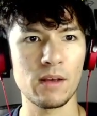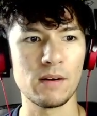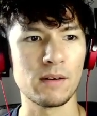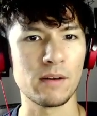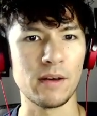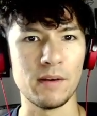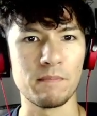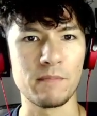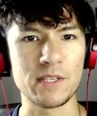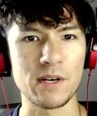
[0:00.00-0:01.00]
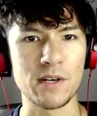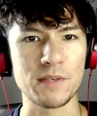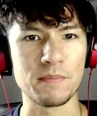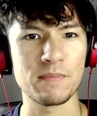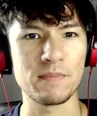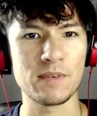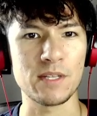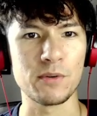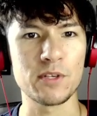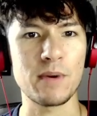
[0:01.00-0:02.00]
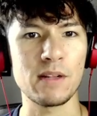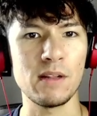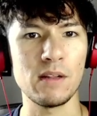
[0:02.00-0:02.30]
Okay, that's awesome. Lotus Petal,